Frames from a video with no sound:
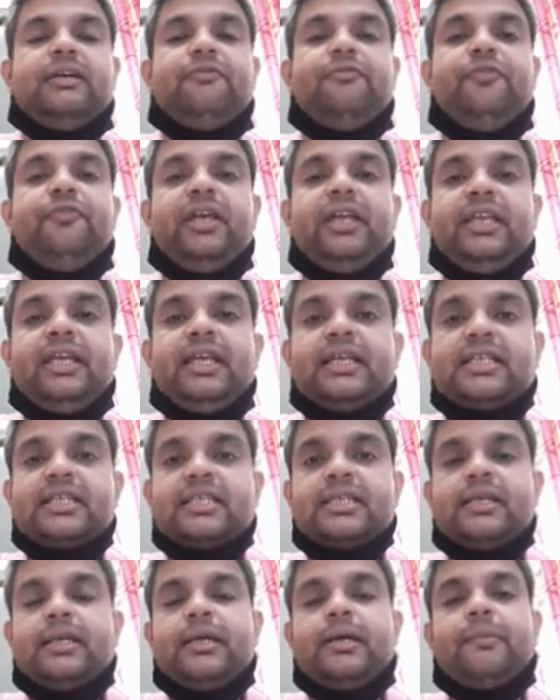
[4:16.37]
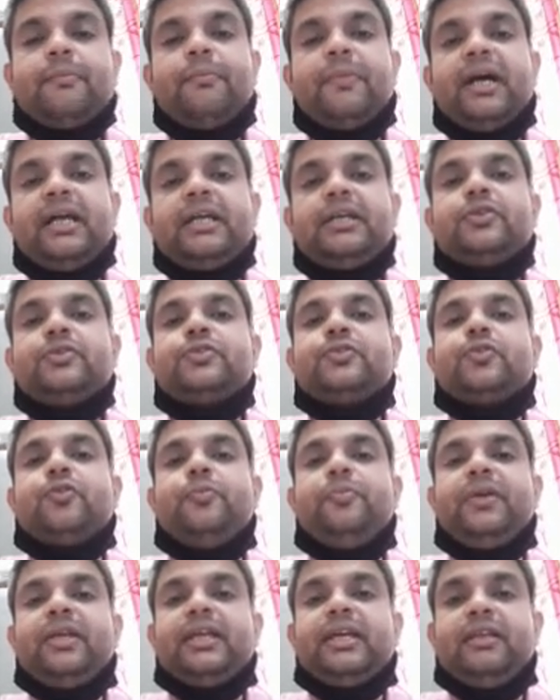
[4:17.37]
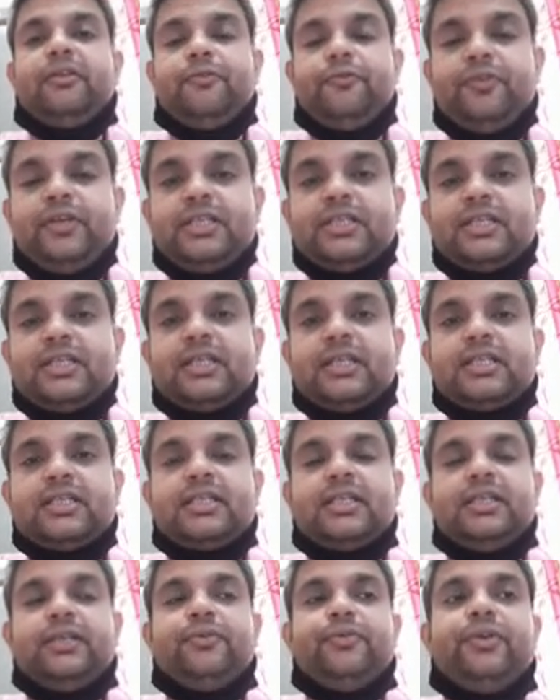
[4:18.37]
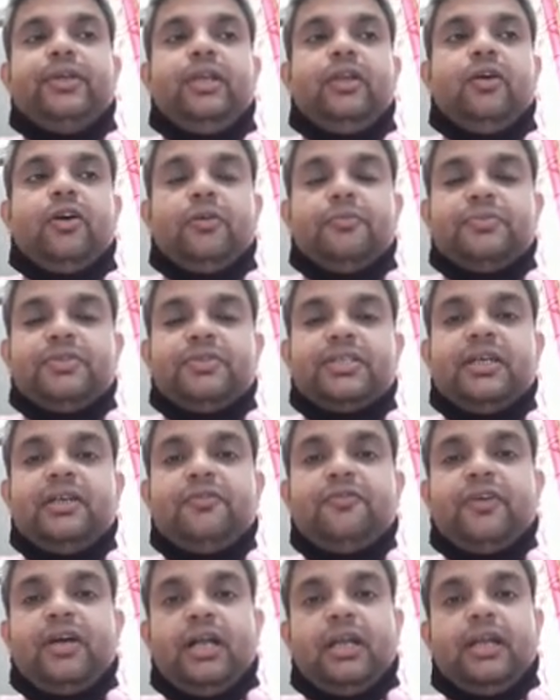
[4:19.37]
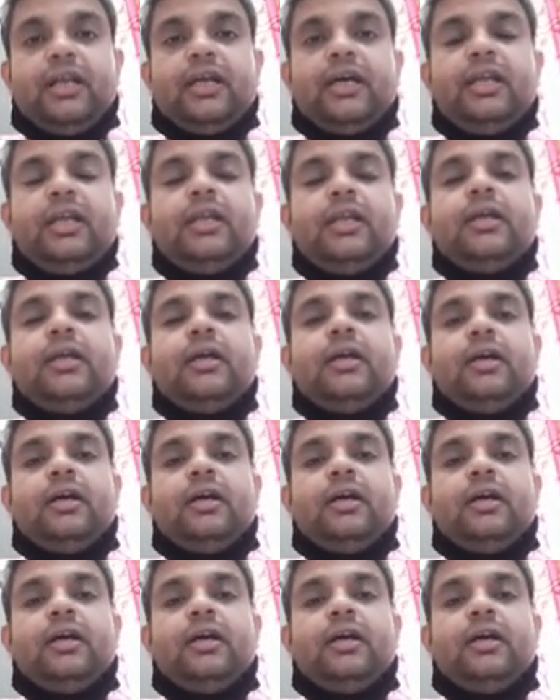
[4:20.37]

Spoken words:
the various microscopical features you will observe under